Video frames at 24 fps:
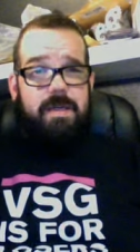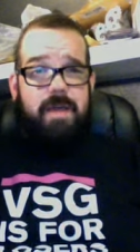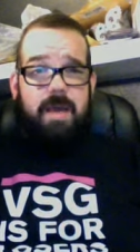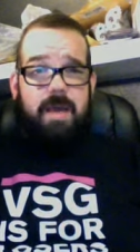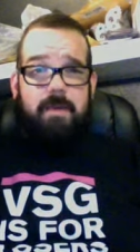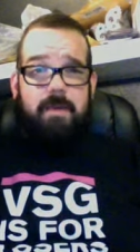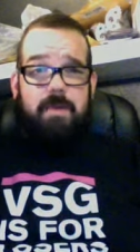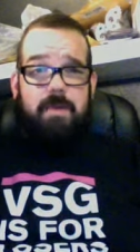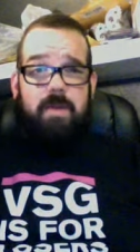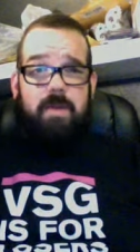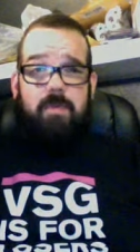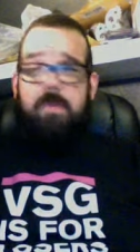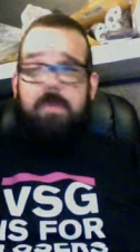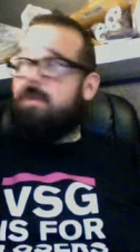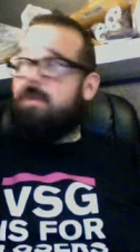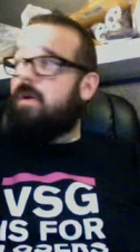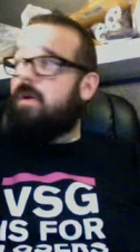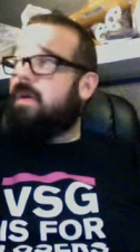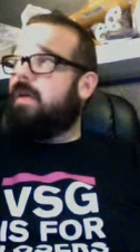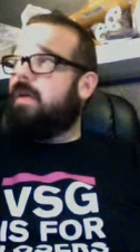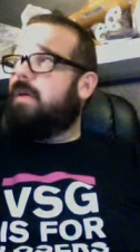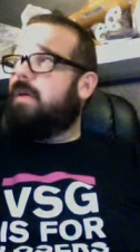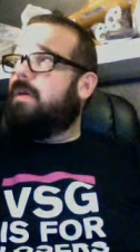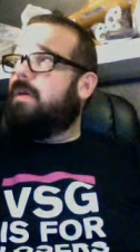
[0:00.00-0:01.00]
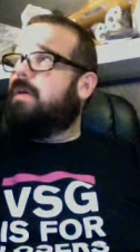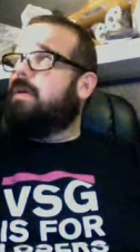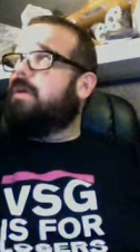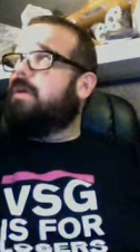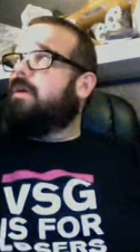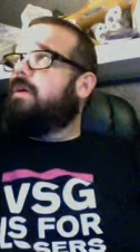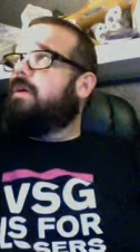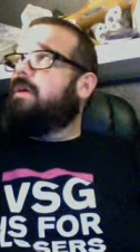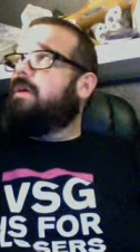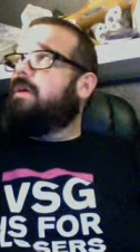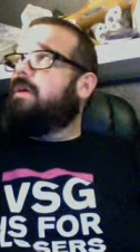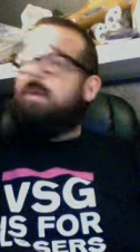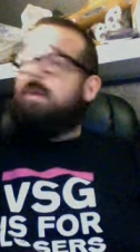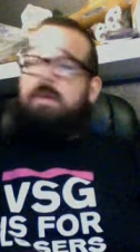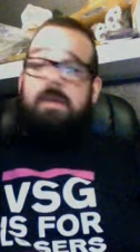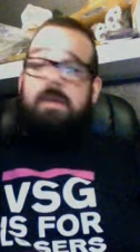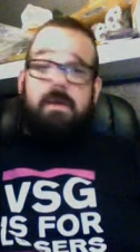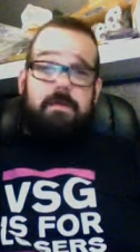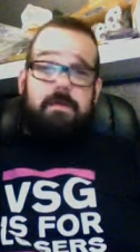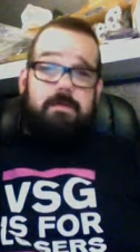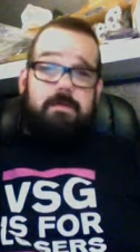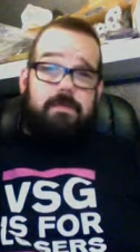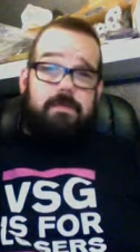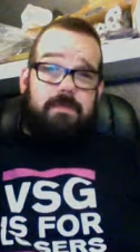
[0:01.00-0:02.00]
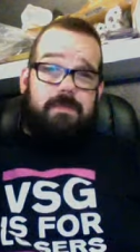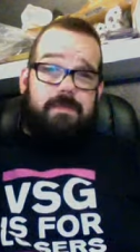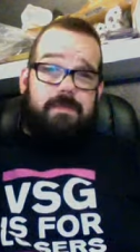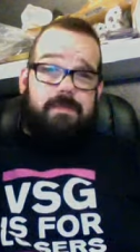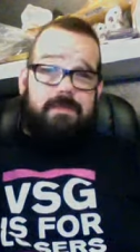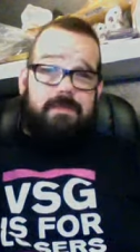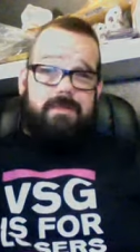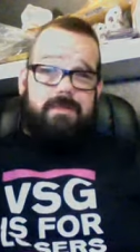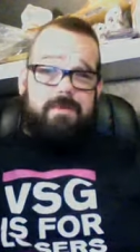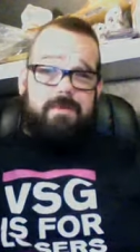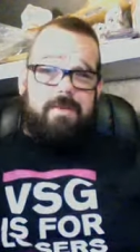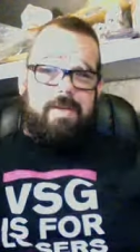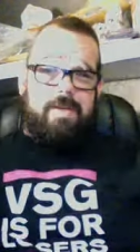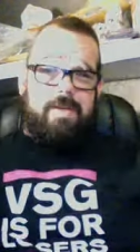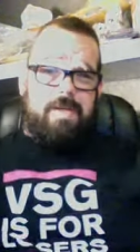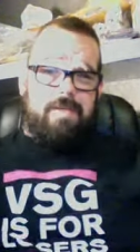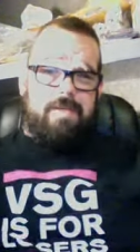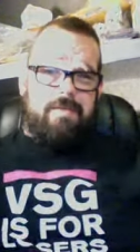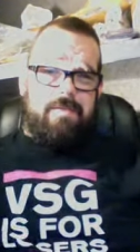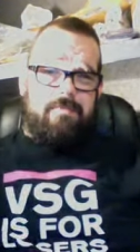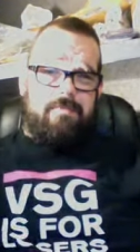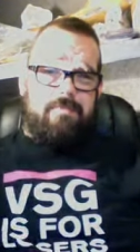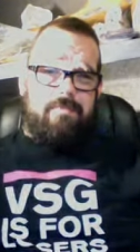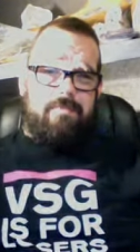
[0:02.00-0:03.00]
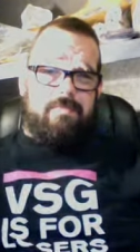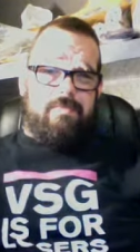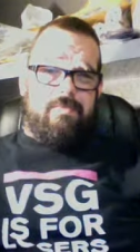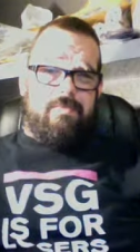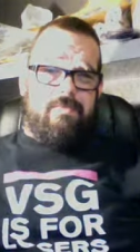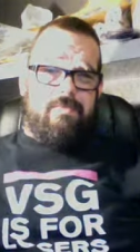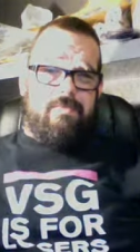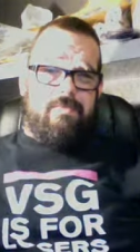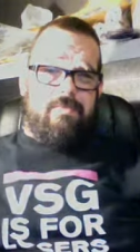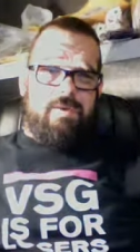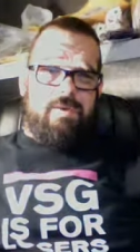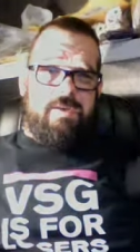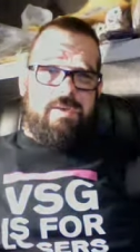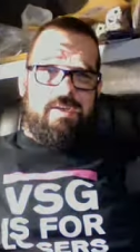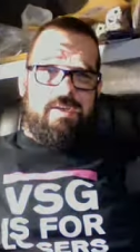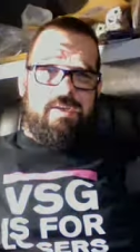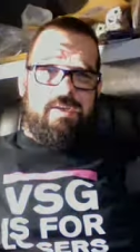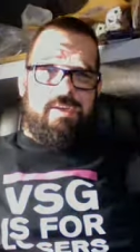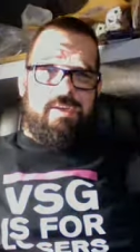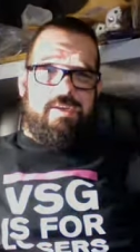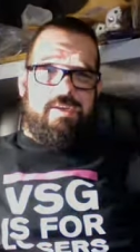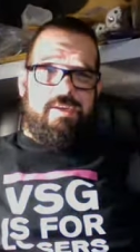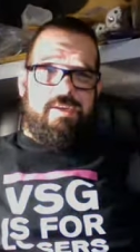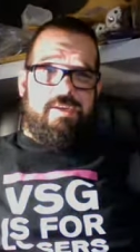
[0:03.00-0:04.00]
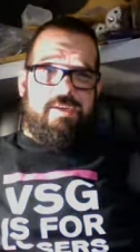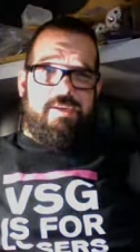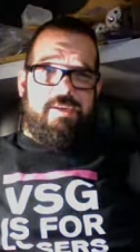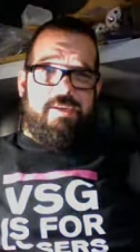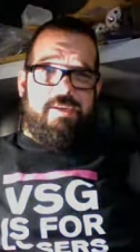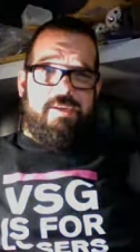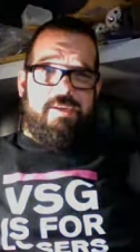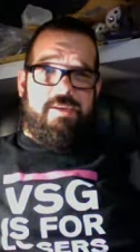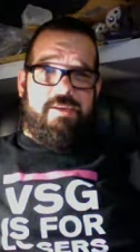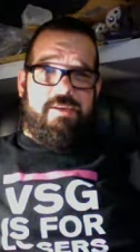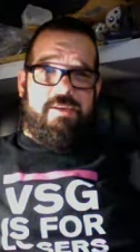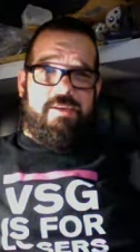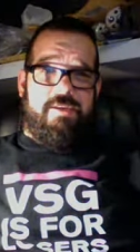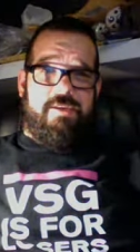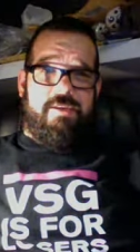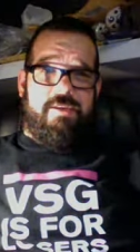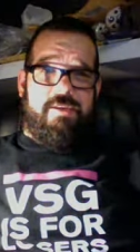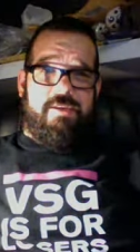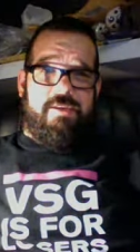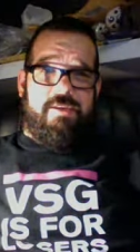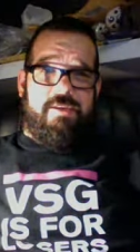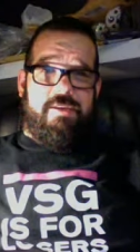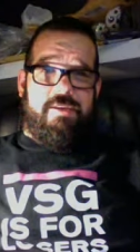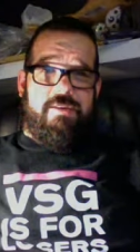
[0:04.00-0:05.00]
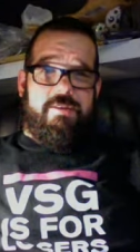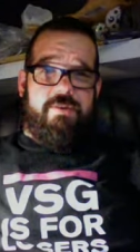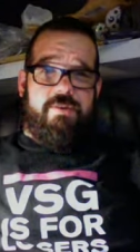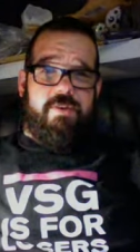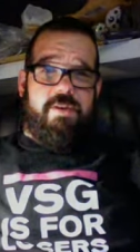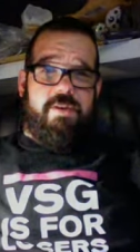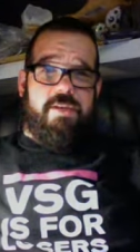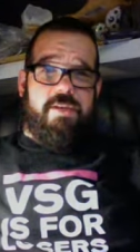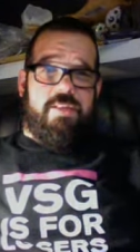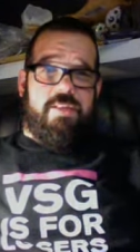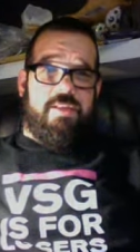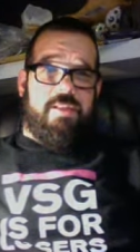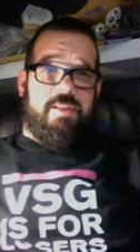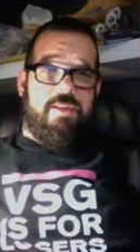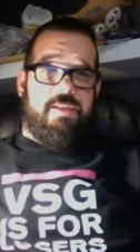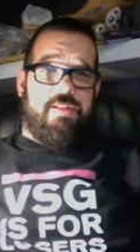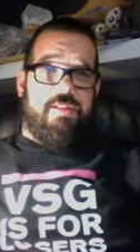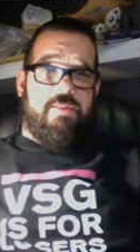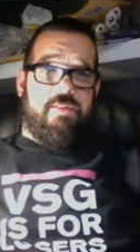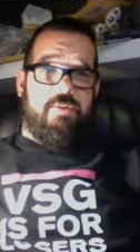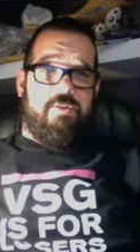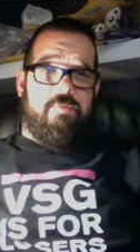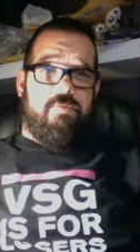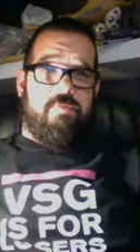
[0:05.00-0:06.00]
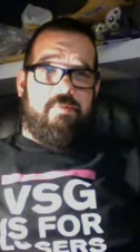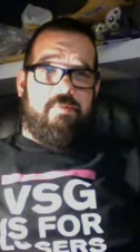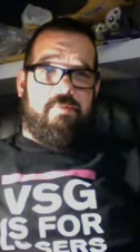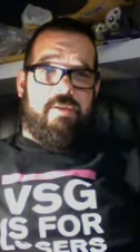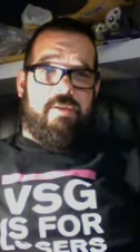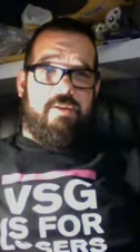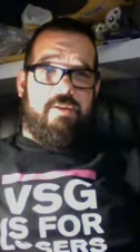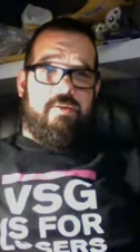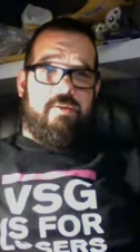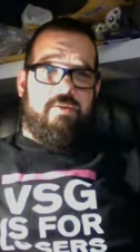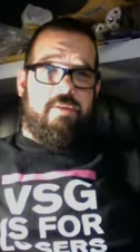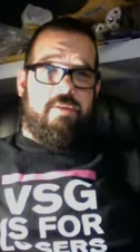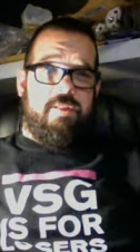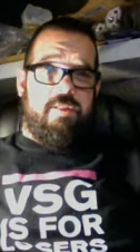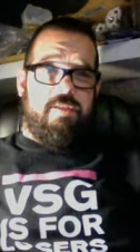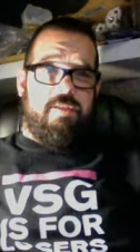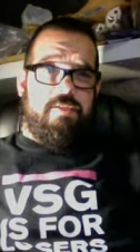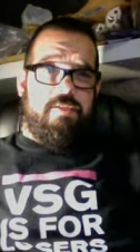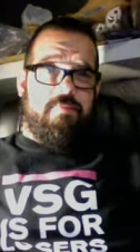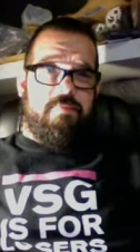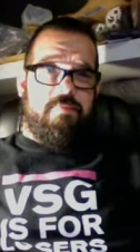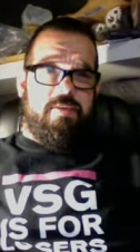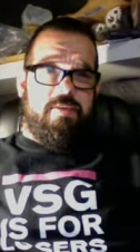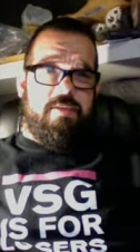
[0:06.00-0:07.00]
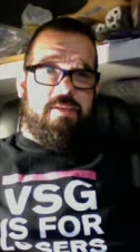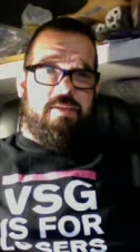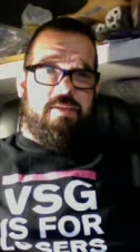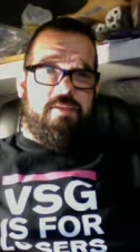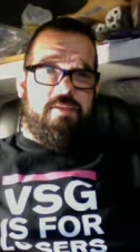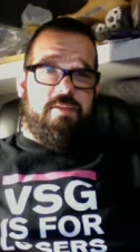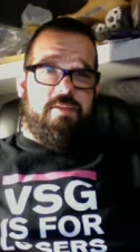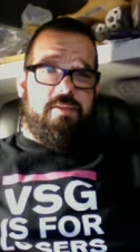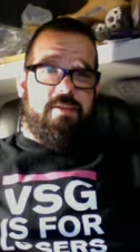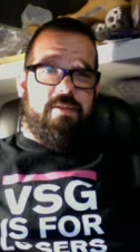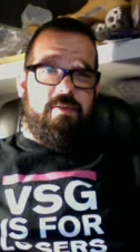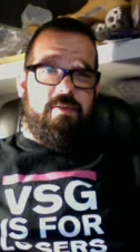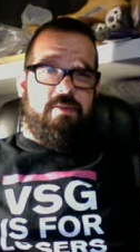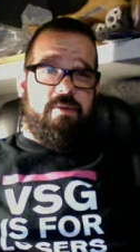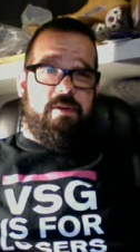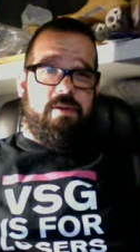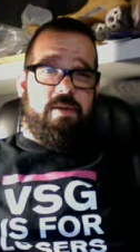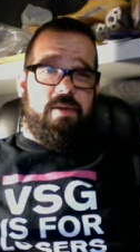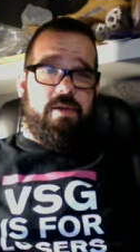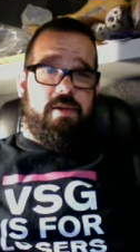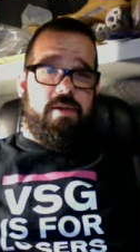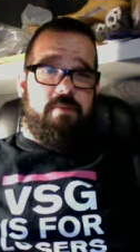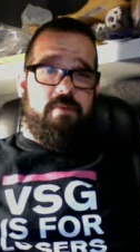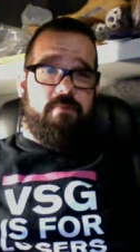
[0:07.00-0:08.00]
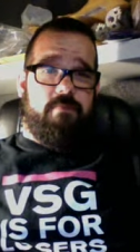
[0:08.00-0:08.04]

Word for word: I'm an open book. Um, trying to get some. Uh, trying to get the lid a little bit better in this, but this isn't working.